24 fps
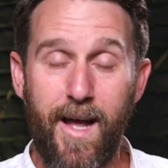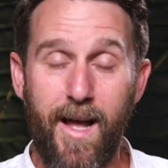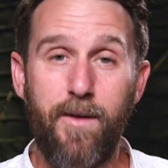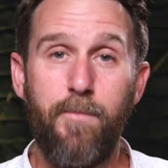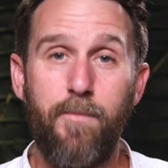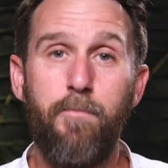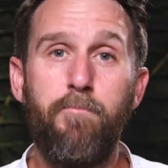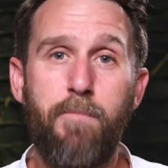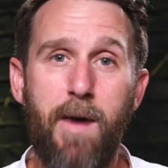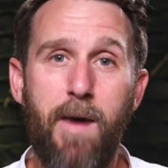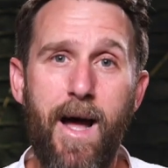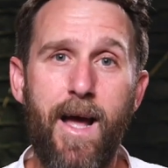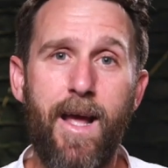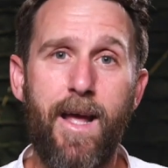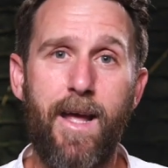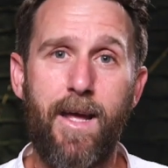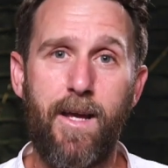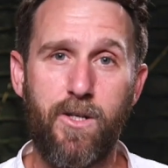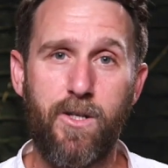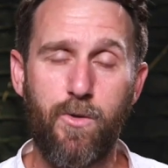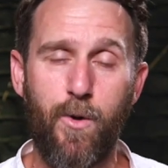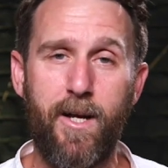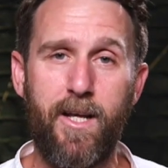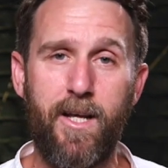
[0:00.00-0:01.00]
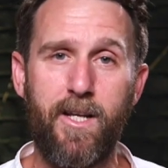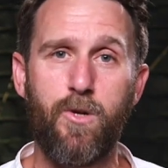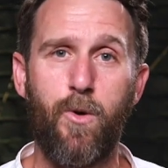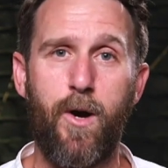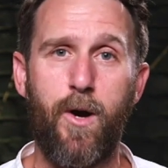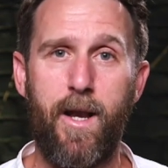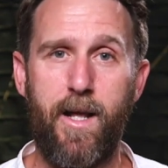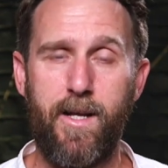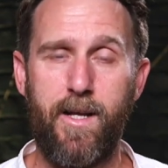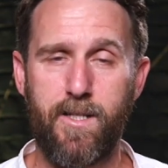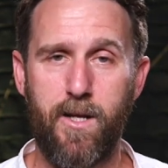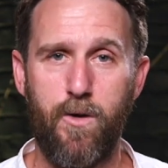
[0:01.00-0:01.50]
In May
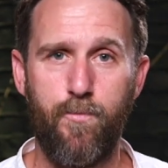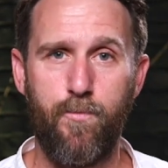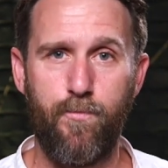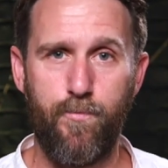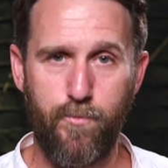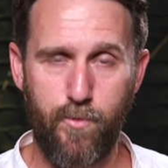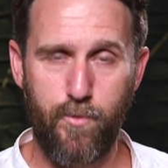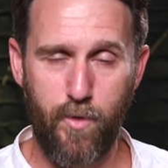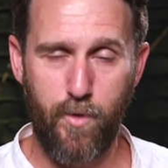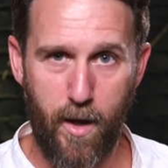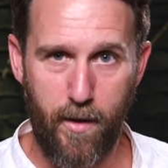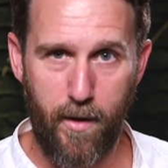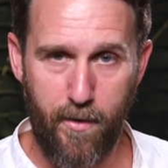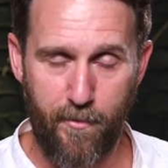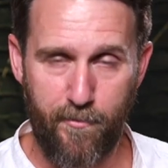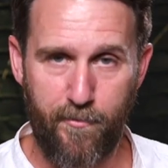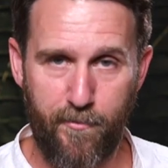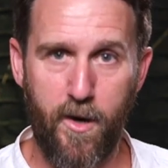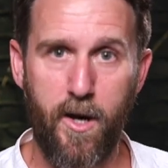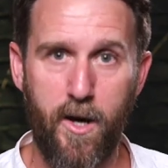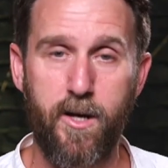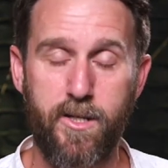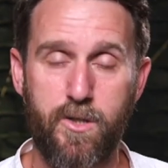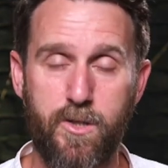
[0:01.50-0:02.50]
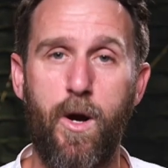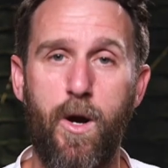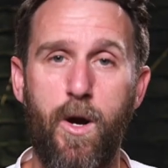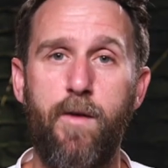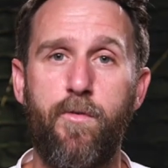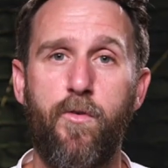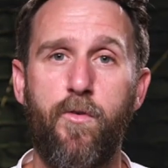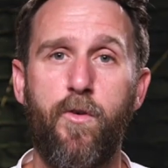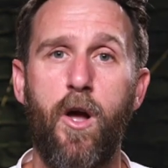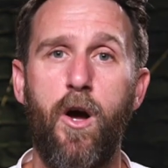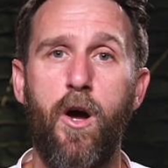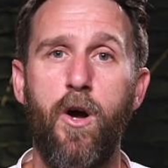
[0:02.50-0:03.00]
2020, so in the first
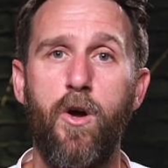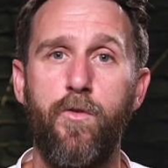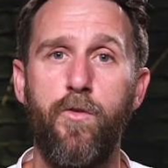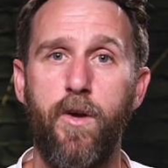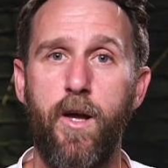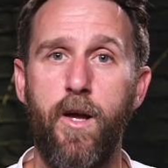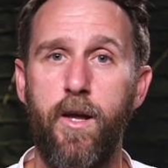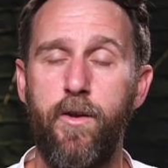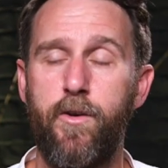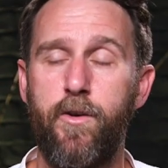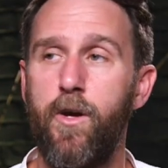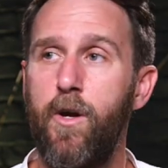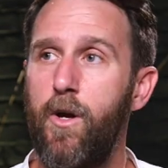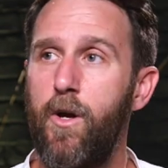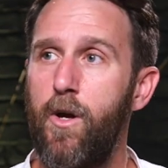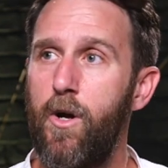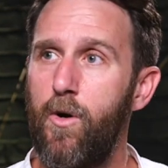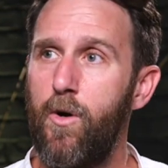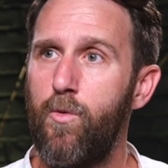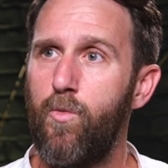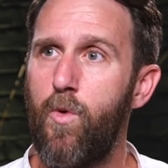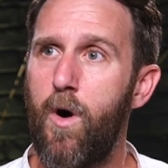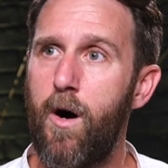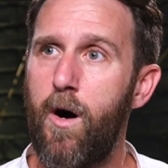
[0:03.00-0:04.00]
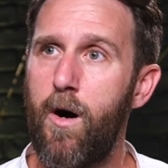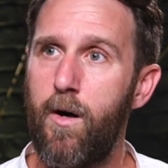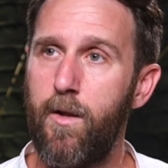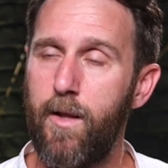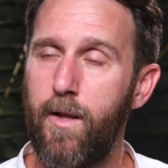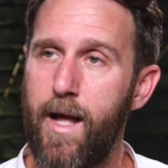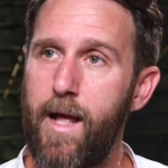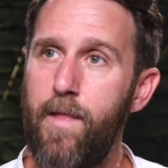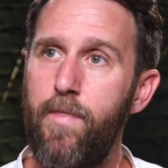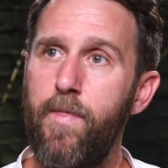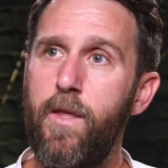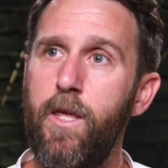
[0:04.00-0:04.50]
wave of COVID,
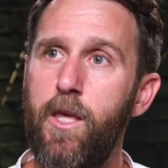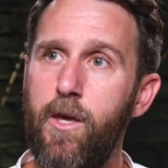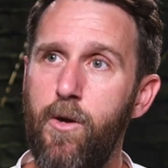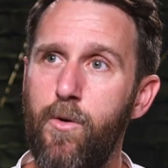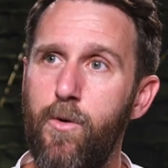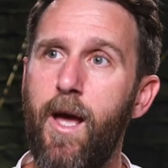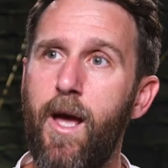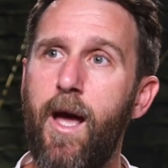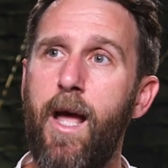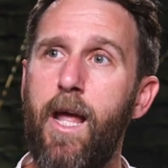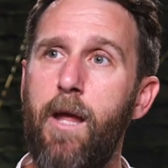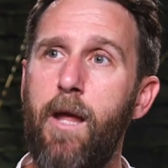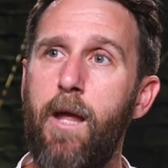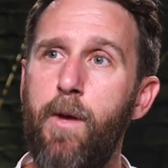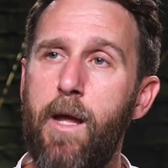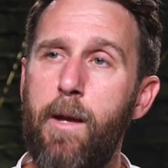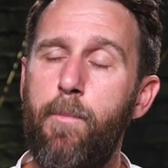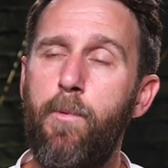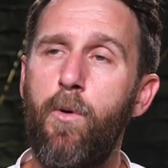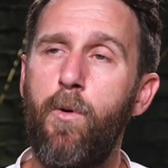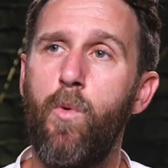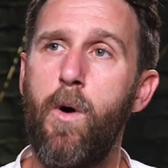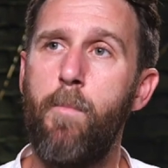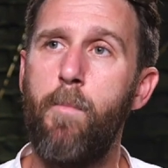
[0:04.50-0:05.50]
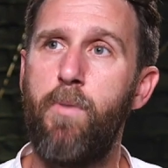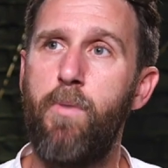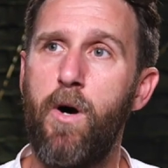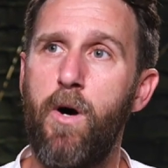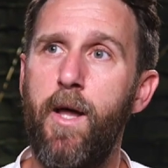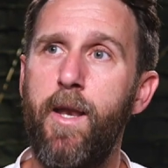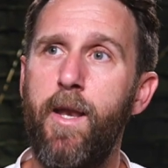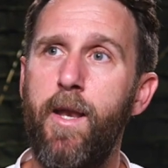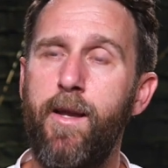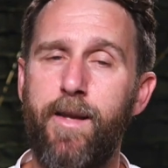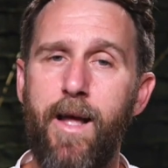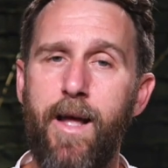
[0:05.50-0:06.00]
while in the UK people were
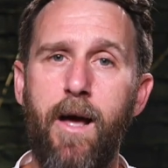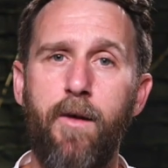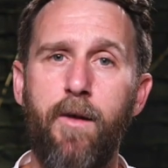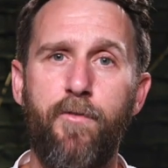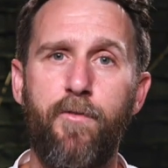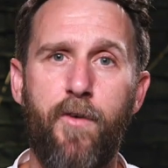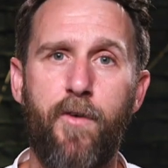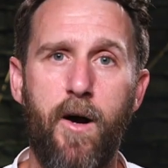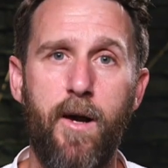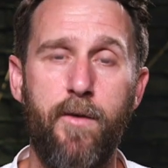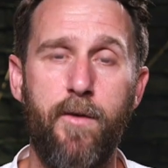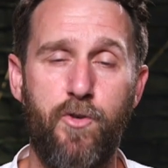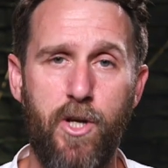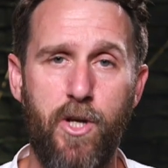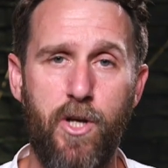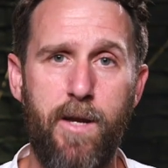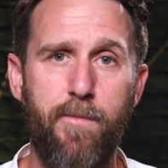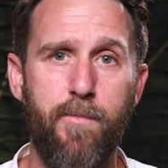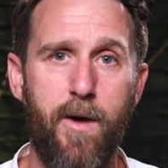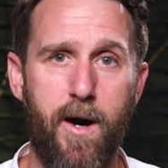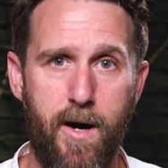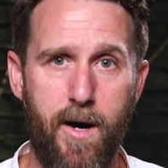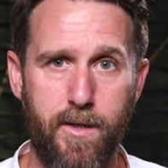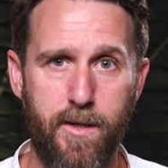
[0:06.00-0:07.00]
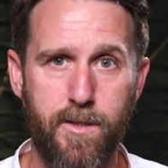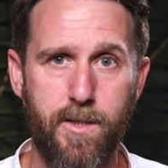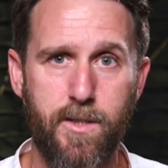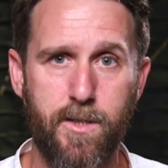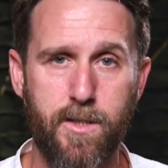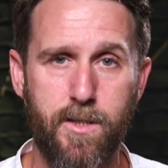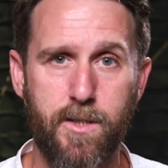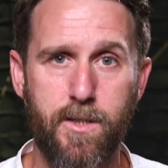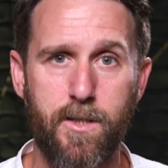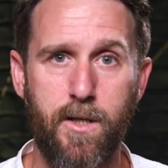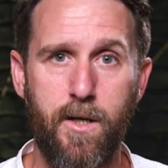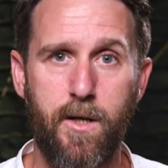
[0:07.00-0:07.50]
burning down 5G
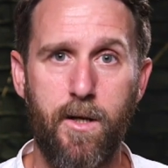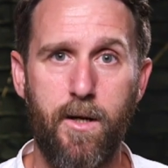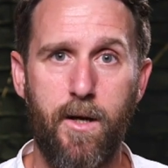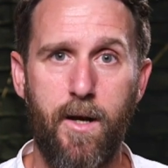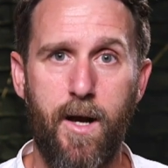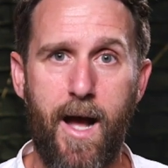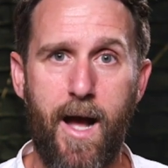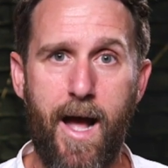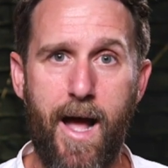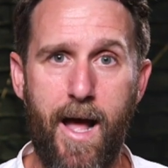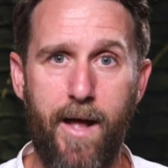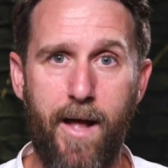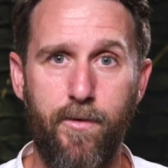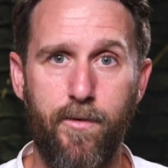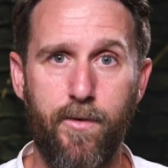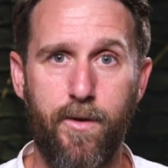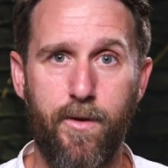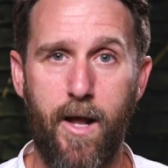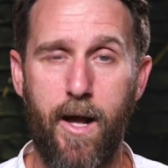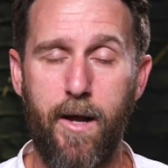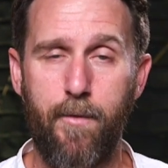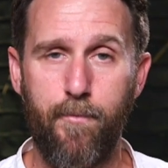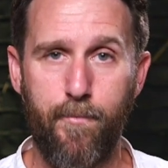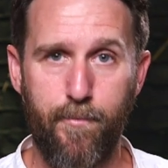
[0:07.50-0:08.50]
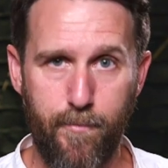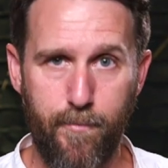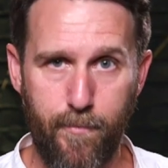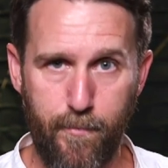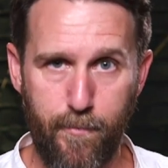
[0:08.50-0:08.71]
masts and like